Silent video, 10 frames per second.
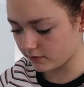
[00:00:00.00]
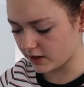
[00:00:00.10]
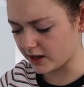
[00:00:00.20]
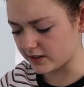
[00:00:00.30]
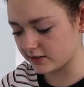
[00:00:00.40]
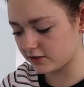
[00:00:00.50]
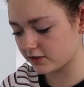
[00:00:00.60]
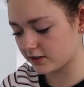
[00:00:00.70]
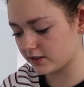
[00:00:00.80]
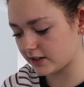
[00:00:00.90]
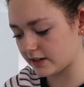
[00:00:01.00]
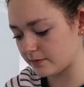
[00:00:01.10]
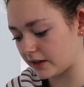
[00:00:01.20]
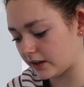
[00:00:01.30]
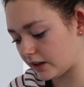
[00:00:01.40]
Yeah, is this just gonna taste
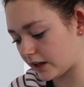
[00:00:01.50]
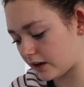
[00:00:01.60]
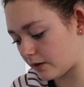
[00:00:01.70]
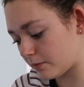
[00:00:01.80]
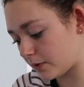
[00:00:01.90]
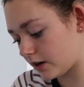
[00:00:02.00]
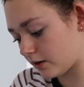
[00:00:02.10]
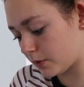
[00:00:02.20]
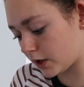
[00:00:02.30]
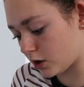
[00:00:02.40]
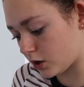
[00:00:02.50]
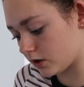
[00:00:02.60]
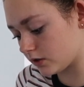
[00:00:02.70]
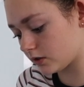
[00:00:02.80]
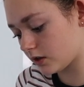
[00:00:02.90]
mainly like almond butter?
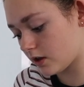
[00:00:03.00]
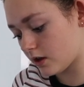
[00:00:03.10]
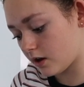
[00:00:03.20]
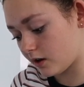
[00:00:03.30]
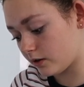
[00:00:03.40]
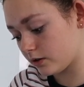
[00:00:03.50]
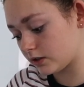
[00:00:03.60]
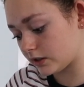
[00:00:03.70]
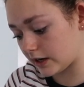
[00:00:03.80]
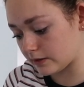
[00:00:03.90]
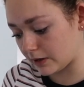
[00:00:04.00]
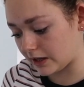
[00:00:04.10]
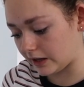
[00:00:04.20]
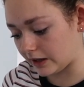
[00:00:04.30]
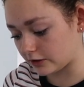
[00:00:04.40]
Because I wanted to taste
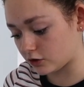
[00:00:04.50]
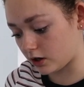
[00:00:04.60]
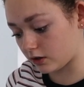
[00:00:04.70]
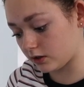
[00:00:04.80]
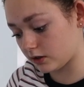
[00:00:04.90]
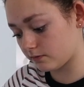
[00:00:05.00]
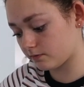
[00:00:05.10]
mainly like chocolate.